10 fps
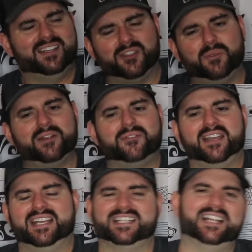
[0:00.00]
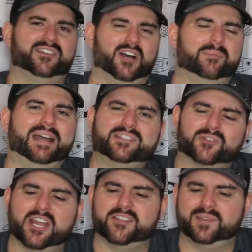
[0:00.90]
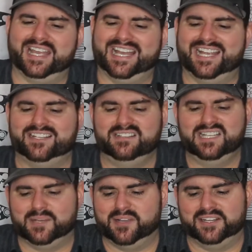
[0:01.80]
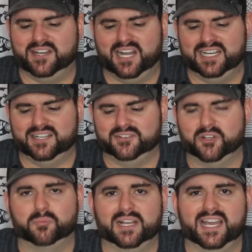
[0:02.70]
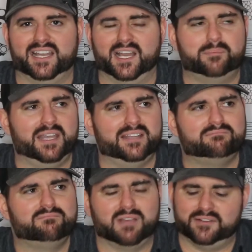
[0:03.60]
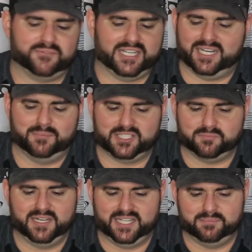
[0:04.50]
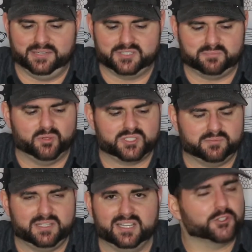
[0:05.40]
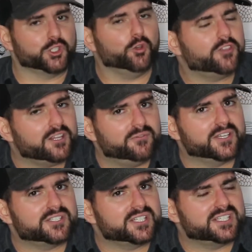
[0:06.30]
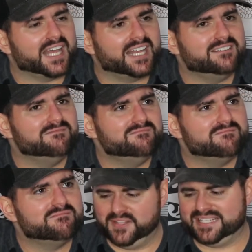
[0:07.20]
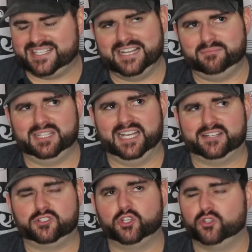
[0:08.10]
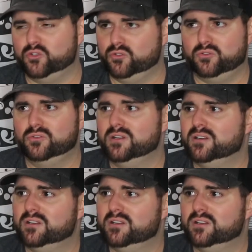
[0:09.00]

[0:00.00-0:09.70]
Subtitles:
the weird thing is, I don't know, I might try them again. I might not, I don't know. But I paid, I forget how much money, but it was supposed to be for toothy fish, it said. They sent me like 2,